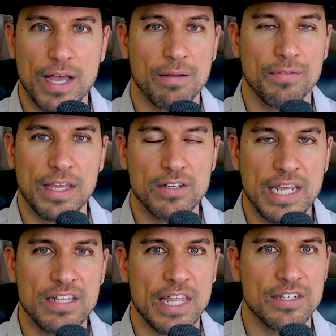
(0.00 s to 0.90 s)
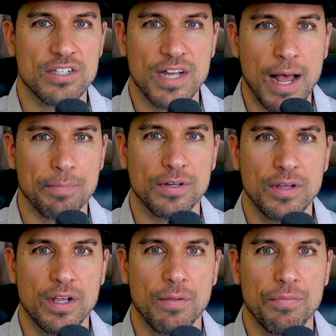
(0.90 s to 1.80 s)
That they stopped
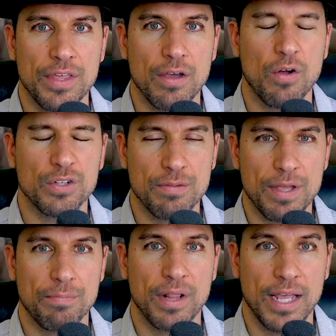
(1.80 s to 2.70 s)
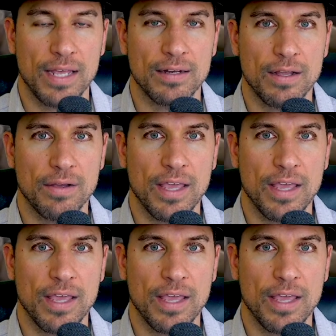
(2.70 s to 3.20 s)
the ultimate plan.